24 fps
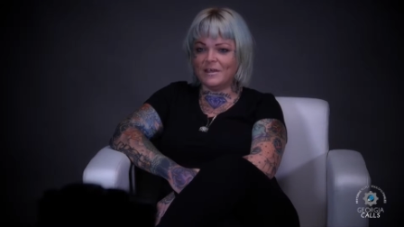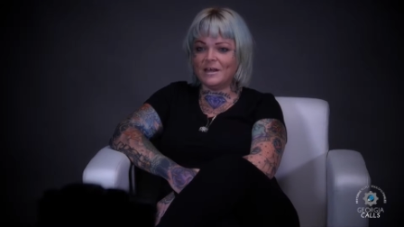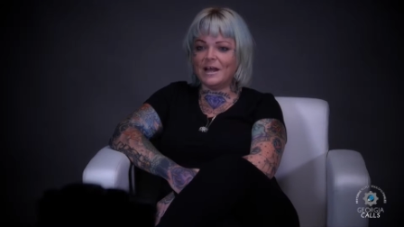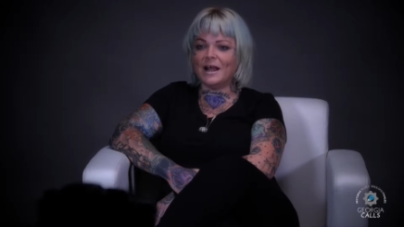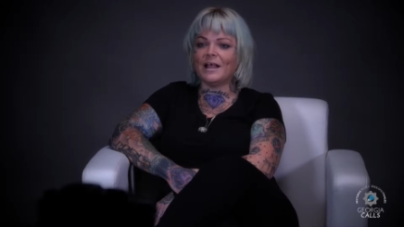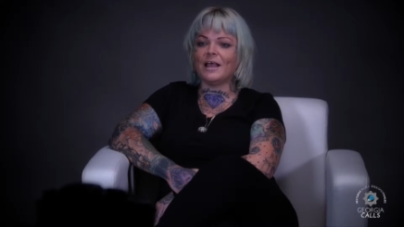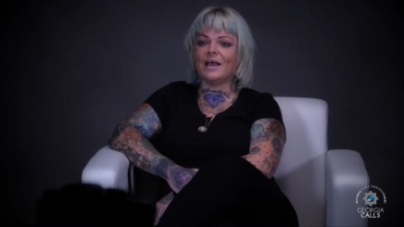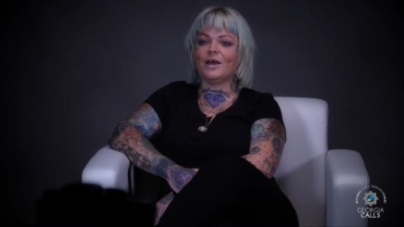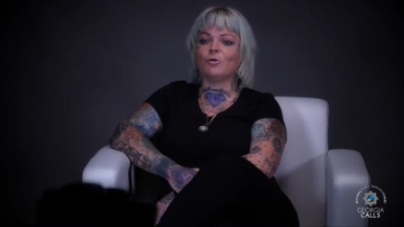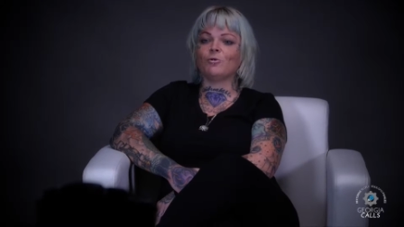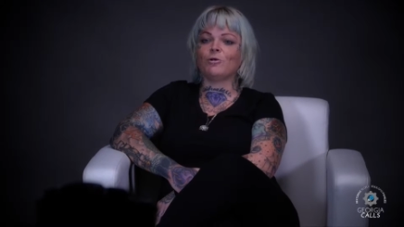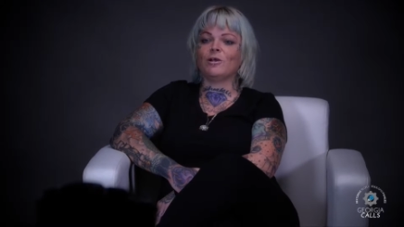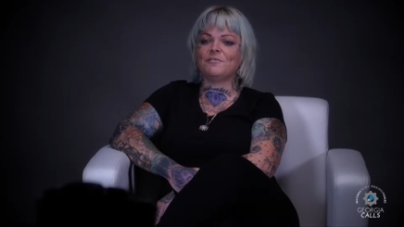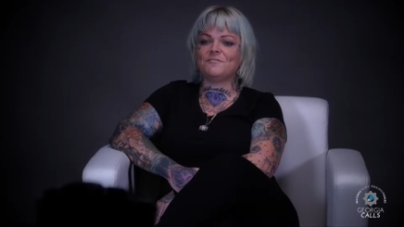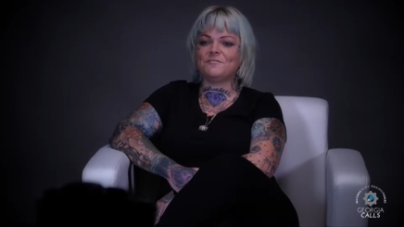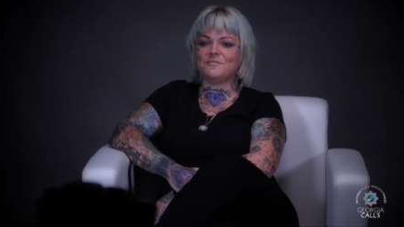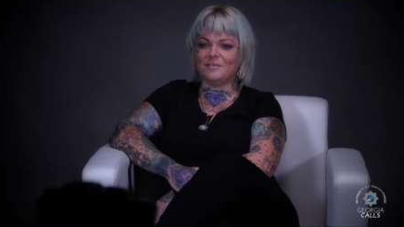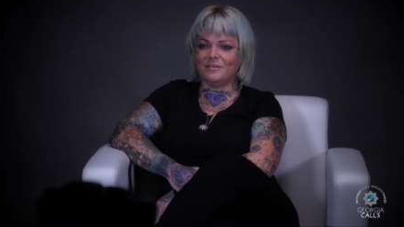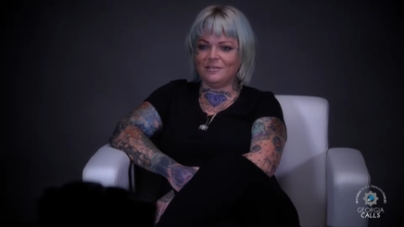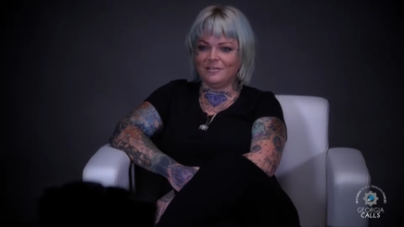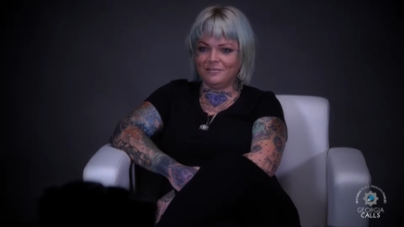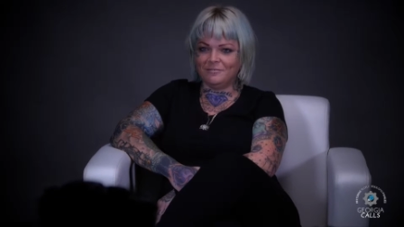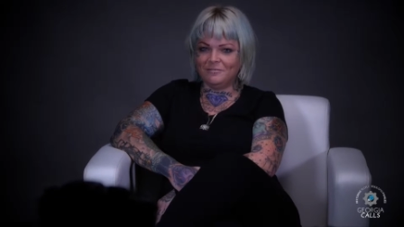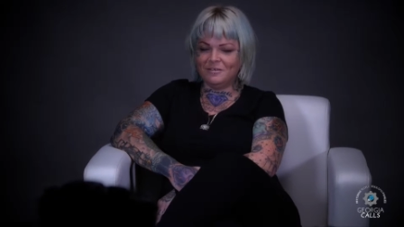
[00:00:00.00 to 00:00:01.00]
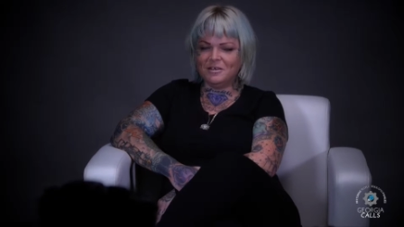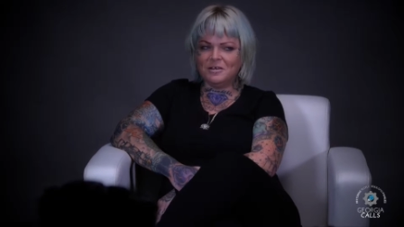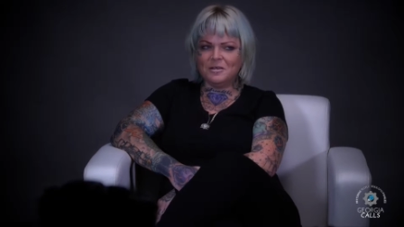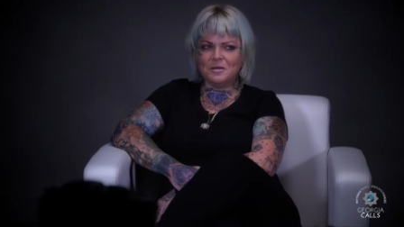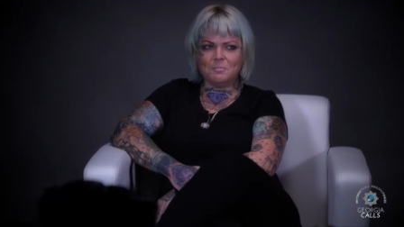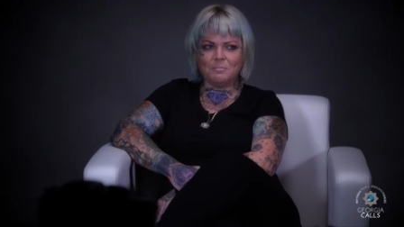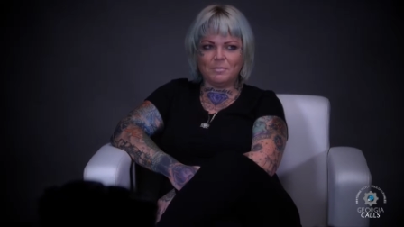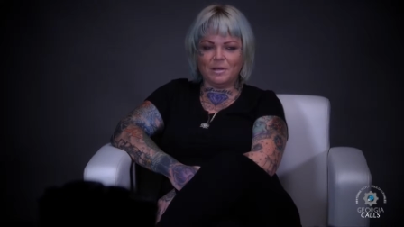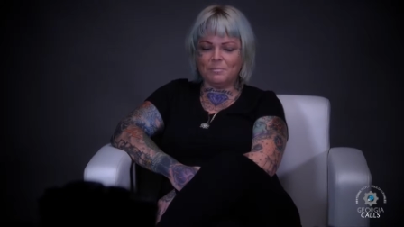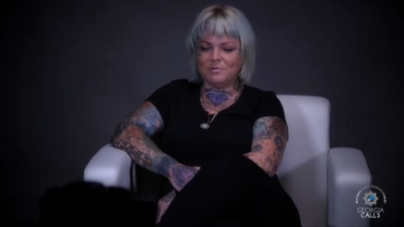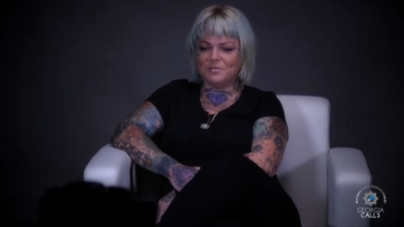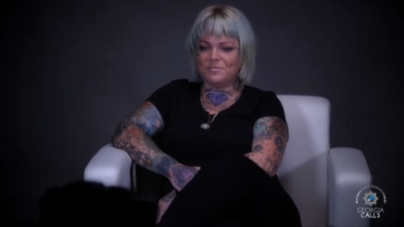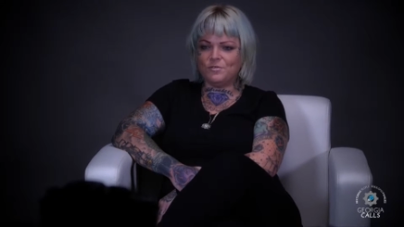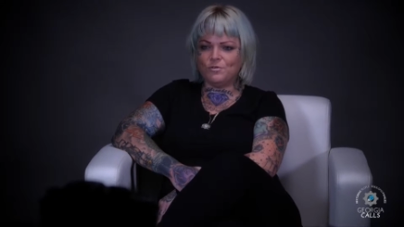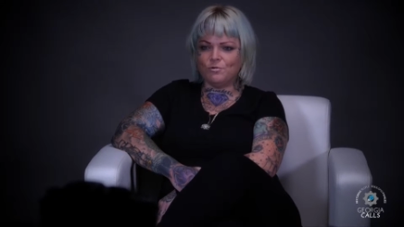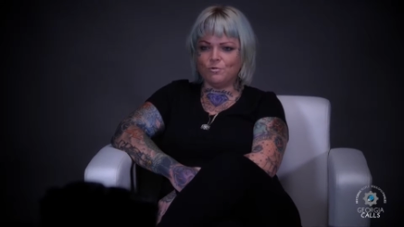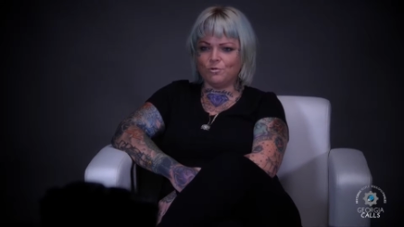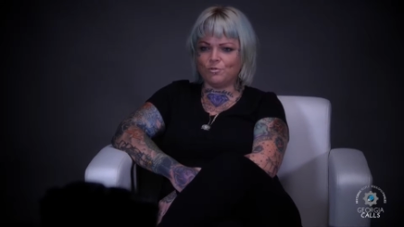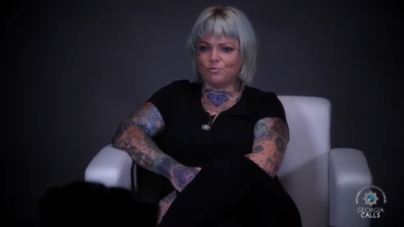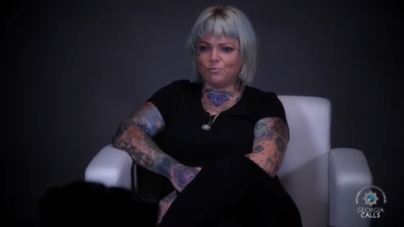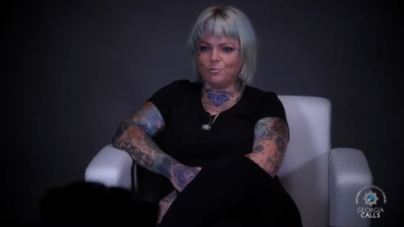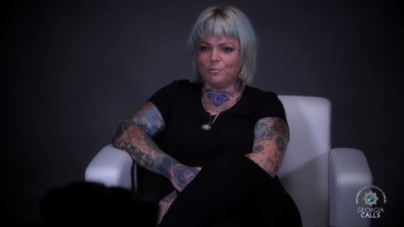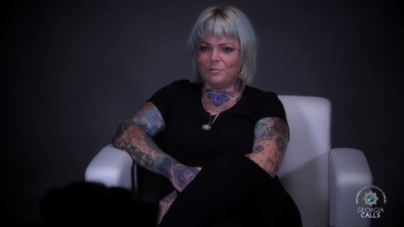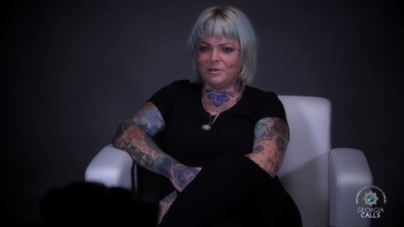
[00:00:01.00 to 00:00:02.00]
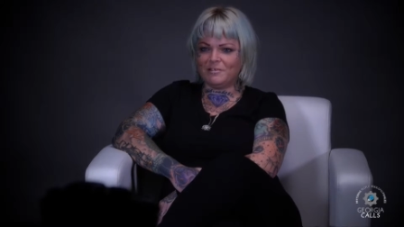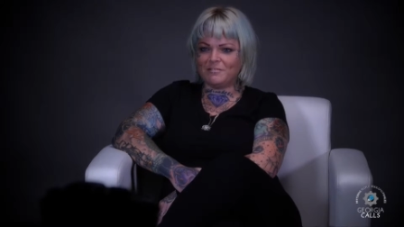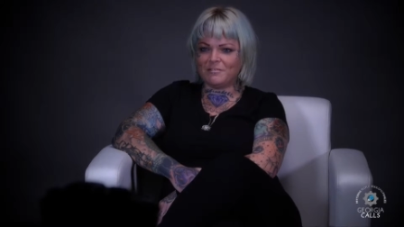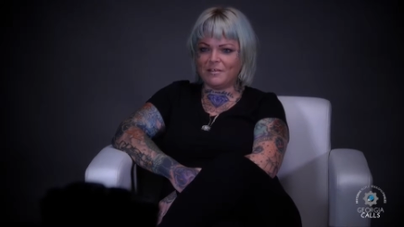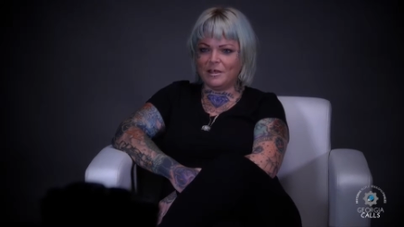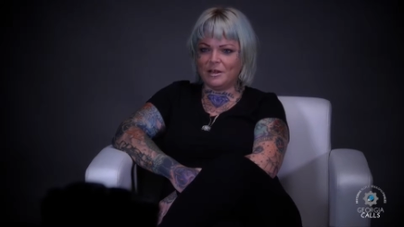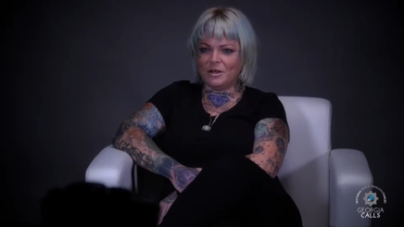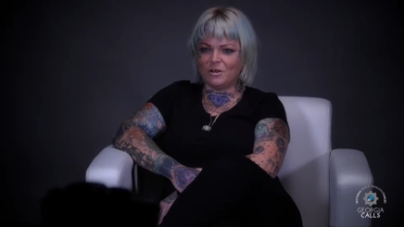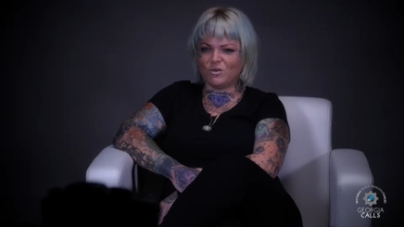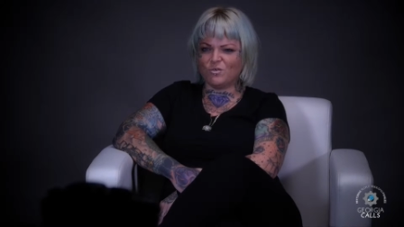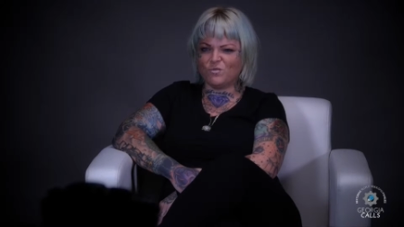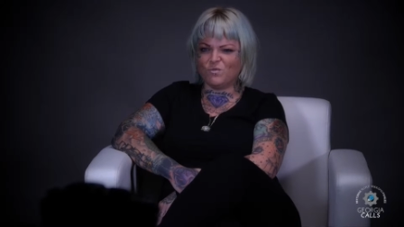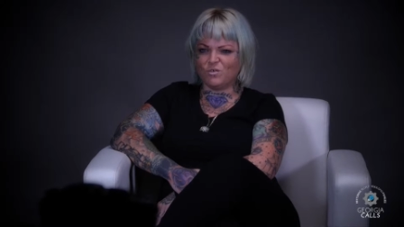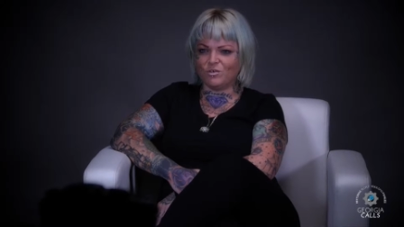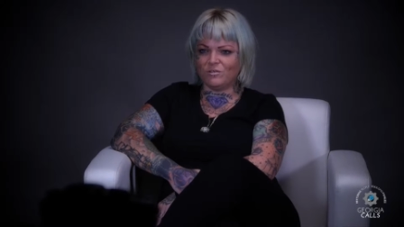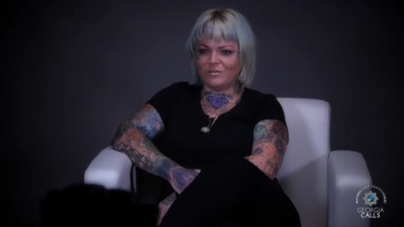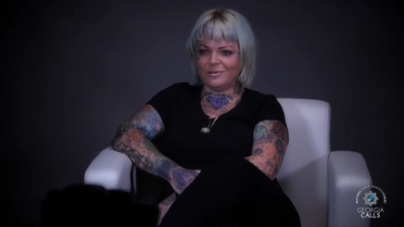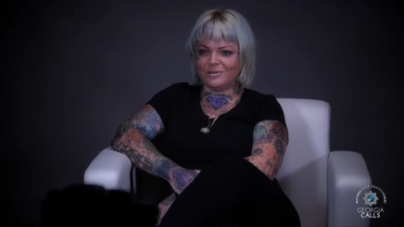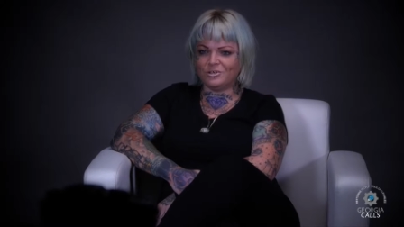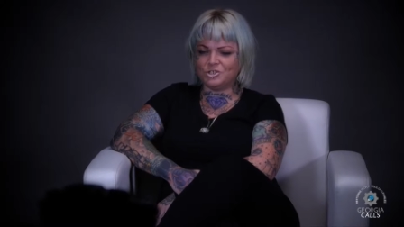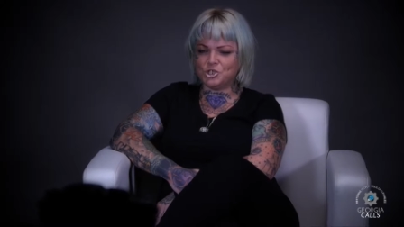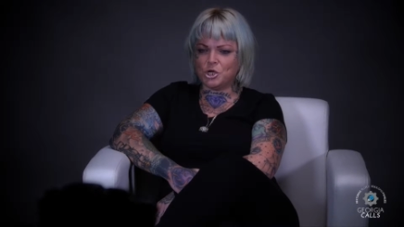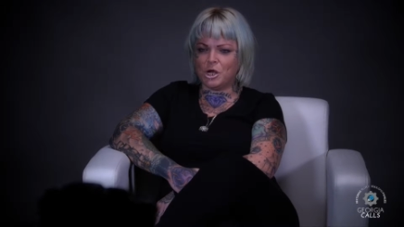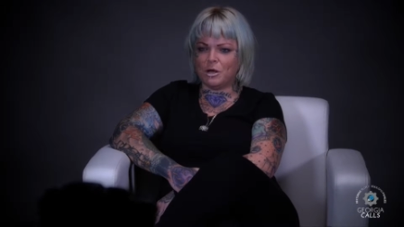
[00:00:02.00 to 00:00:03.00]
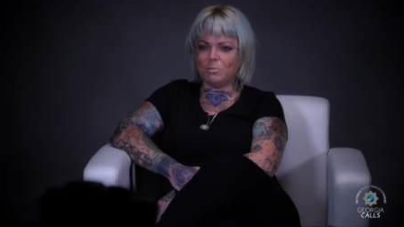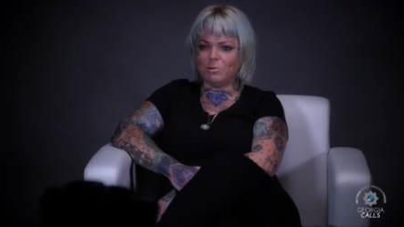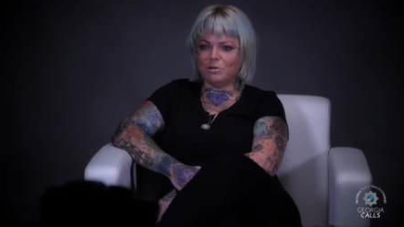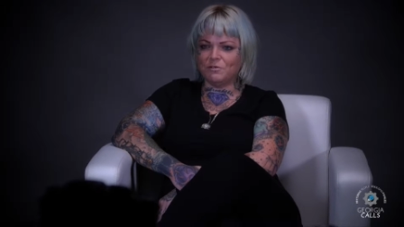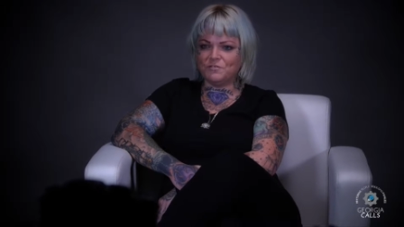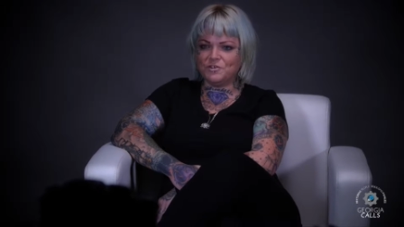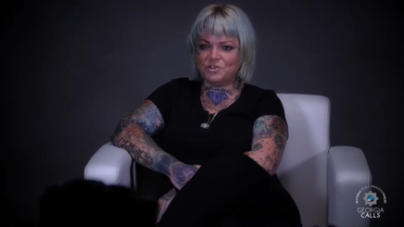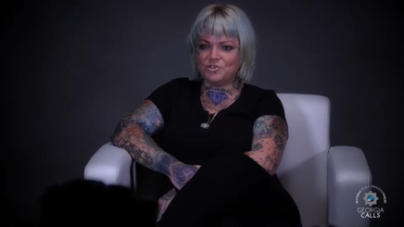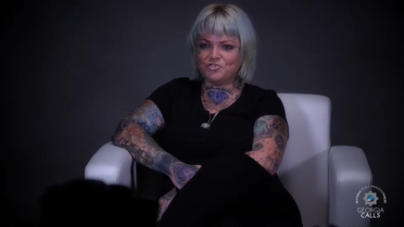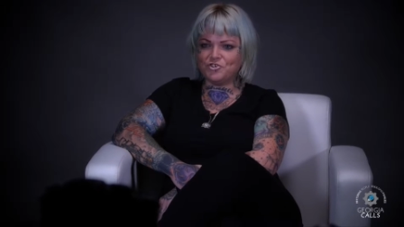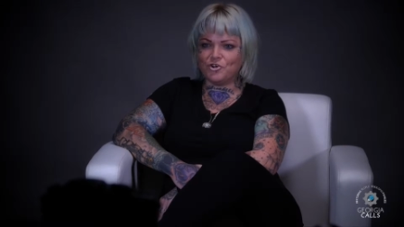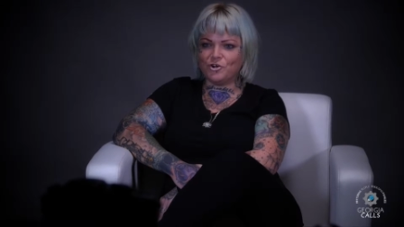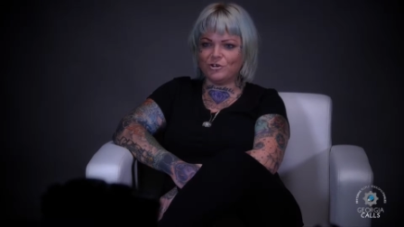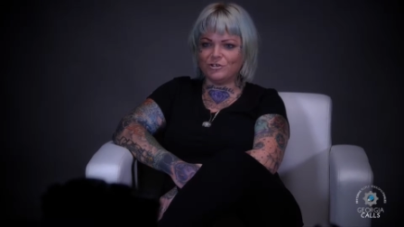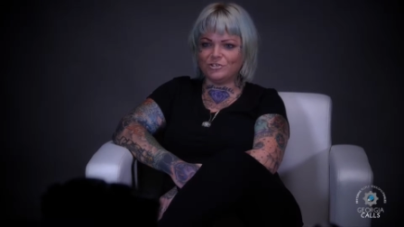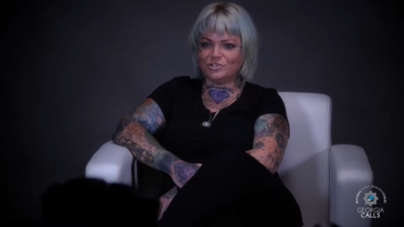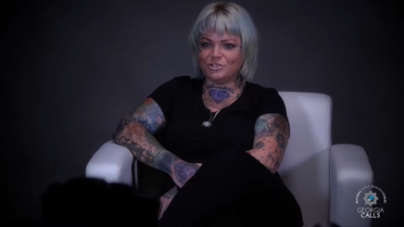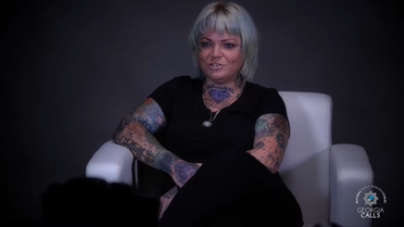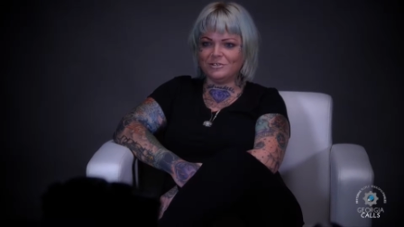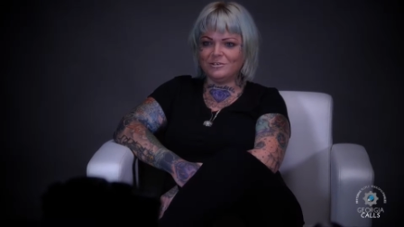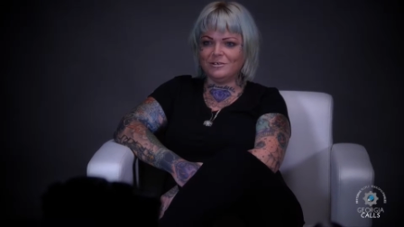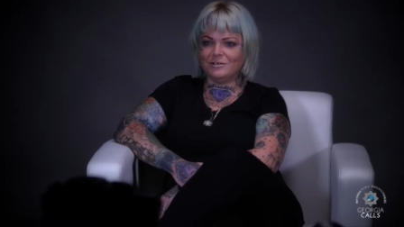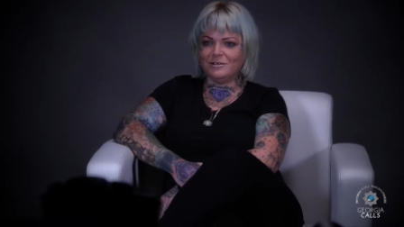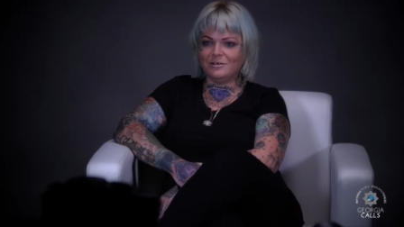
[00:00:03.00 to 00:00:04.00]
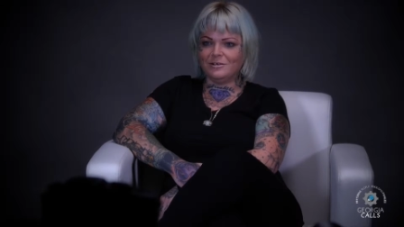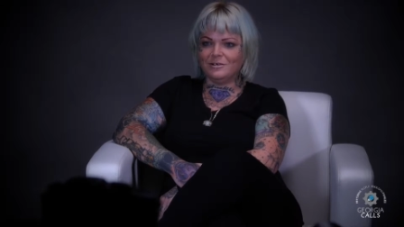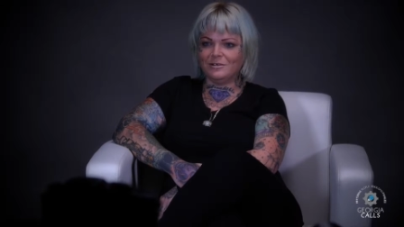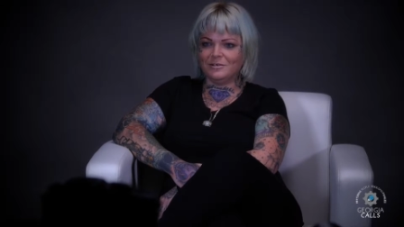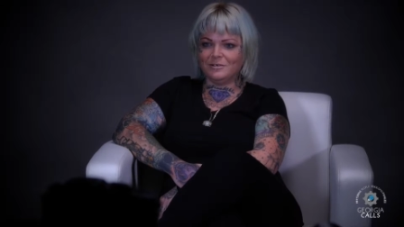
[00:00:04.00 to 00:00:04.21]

Then I got arrested, maybe two or three weeks later, for the shoplifting charge. I